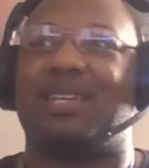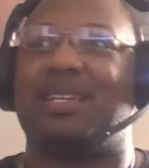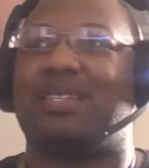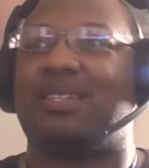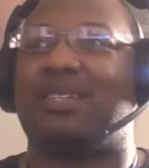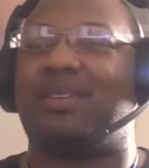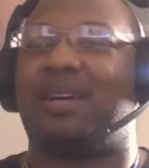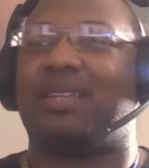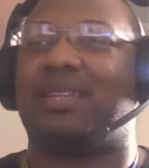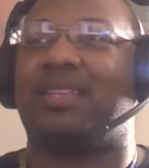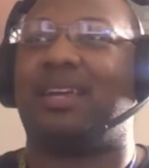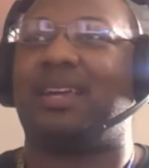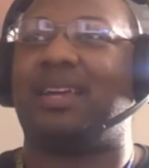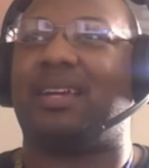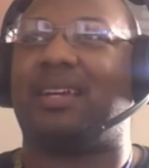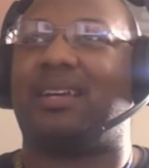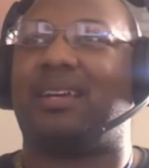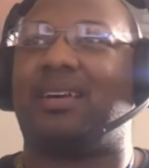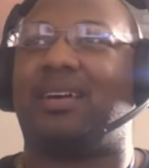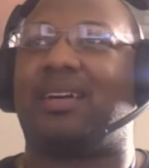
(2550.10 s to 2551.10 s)
too, I
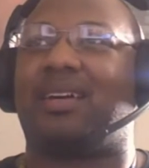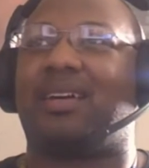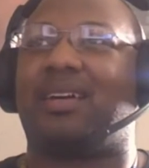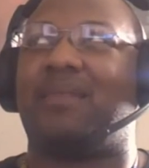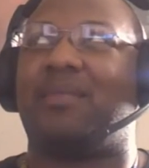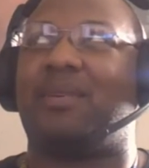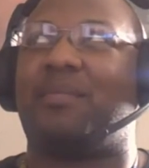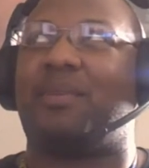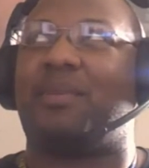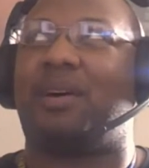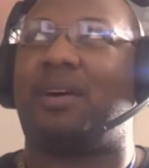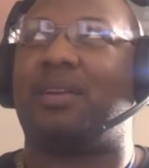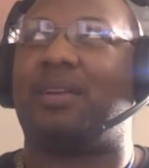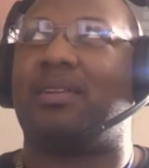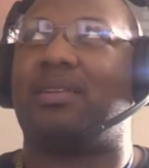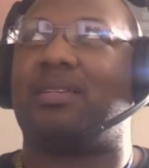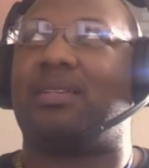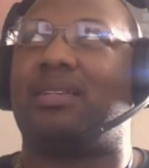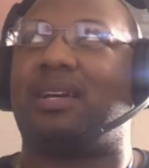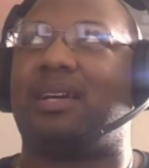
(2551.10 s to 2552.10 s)
think. Or Kim
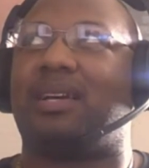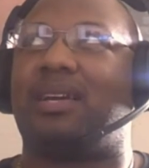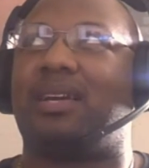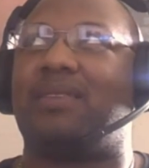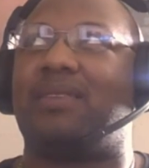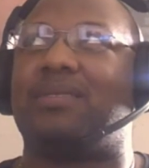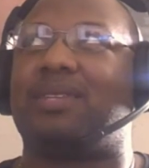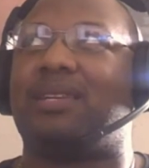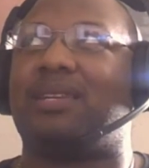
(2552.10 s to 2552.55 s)
Kapan. Duck King was in it.